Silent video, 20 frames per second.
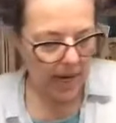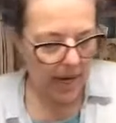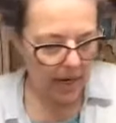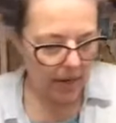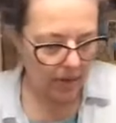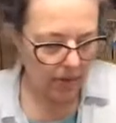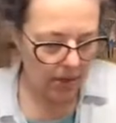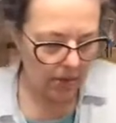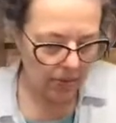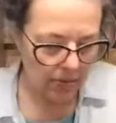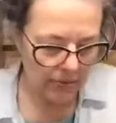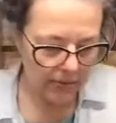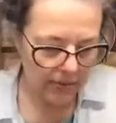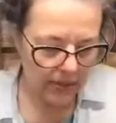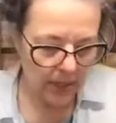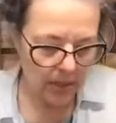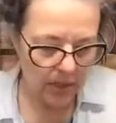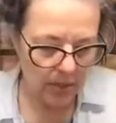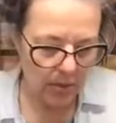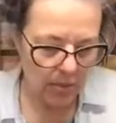but I don't know it's
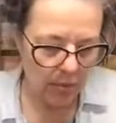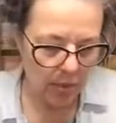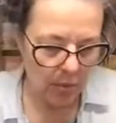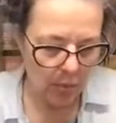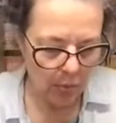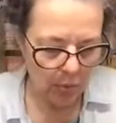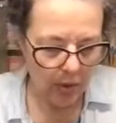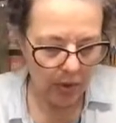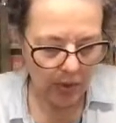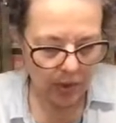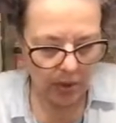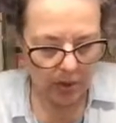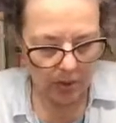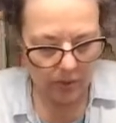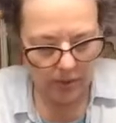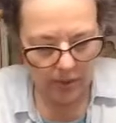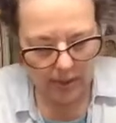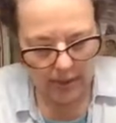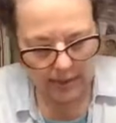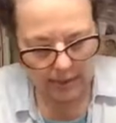going to do what wood glue
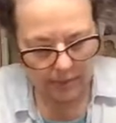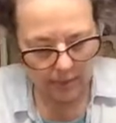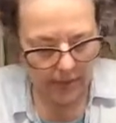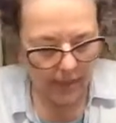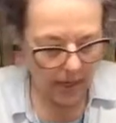does